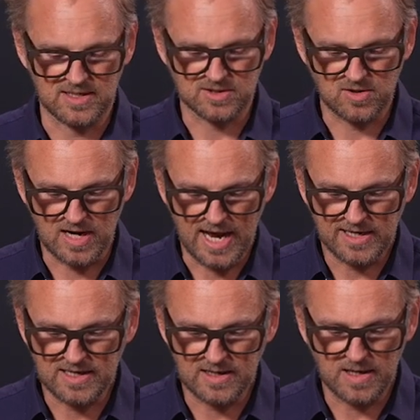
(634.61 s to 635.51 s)
it's
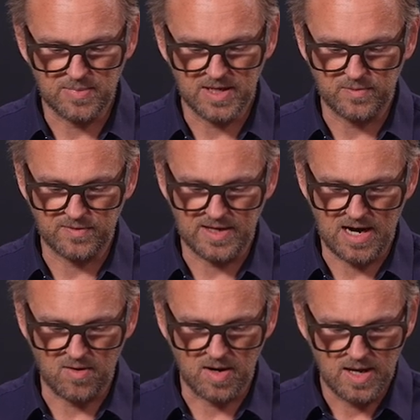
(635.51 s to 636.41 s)
colliding a little bit with
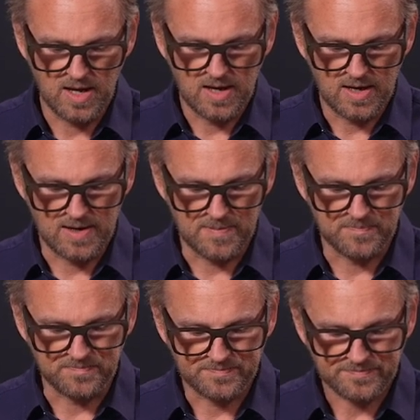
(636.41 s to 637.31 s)
our um,